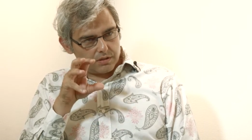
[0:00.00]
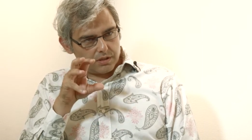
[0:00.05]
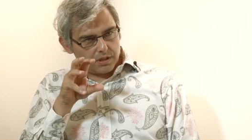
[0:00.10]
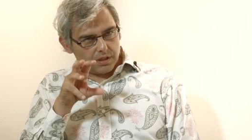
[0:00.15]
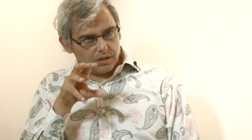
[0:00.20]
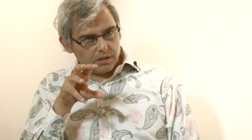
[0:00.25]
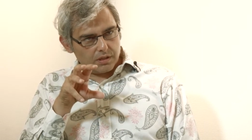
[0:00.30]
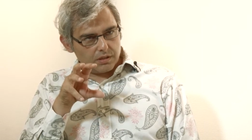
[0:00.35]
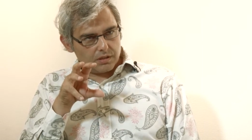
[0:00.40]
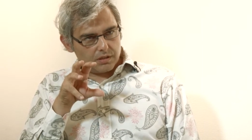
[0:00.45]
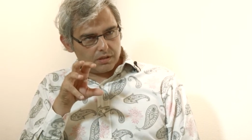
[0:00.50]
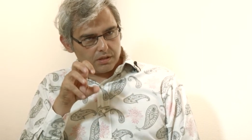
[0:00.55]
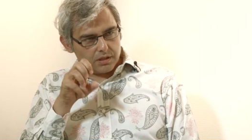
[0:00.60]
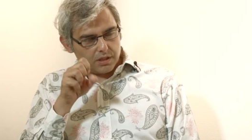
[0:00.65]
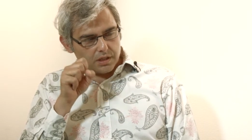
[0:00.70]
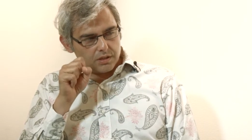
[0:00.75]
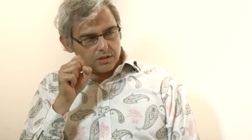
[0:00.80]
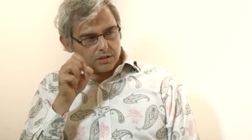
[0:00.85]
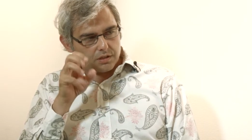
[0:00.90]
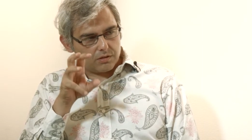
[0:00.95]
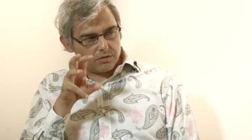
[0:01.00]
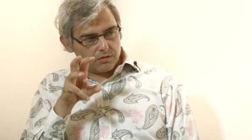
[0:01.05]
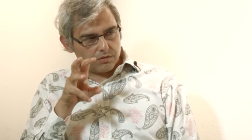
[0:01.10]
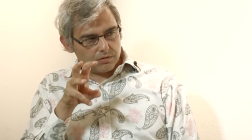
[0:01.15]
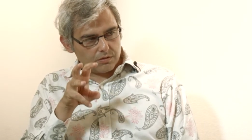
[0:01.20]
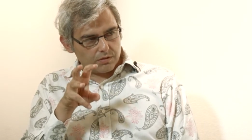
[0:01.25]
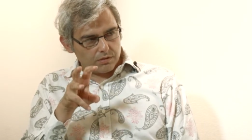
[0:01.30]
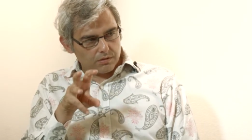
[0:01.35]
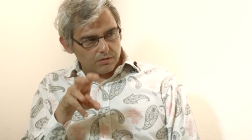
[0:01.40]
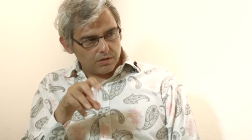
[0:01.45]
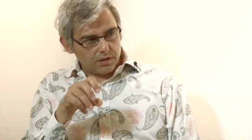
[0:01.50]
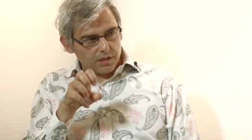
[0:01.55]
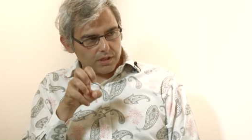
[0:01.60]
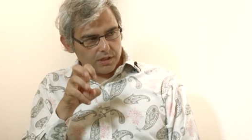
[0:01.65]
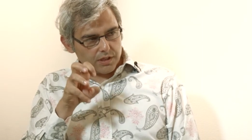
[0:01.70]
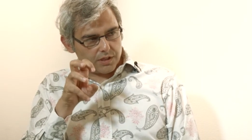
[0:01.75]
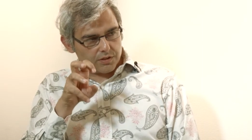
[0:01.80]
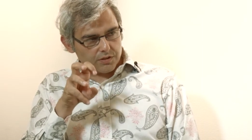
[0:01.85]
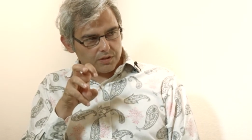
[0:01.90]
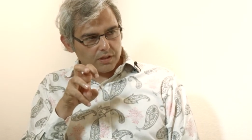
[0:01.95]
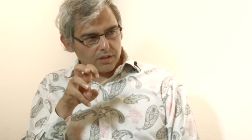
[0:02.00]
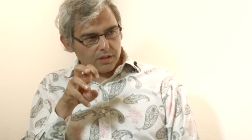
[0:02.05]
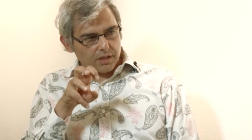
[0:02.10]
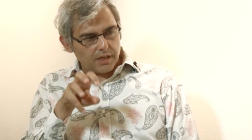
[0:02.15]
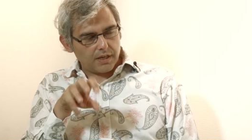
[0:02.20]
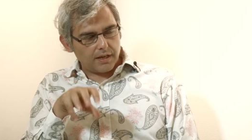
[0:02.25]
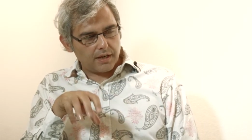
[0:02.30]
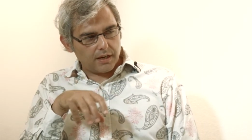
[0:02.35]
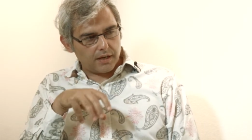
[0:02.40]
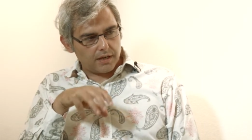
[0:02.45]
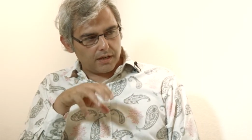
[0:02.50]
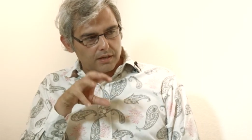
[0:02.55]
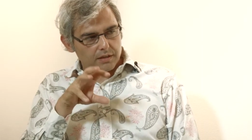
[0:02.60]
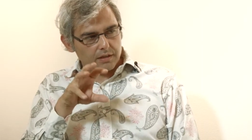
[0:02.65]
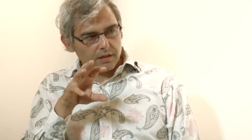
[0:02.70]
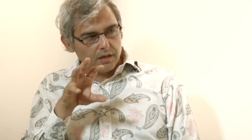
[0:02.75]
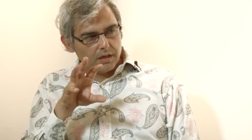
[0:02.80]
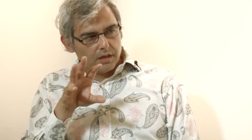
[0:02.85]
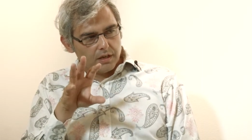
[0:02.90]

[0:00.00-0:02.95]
taking the data or the learnings that they had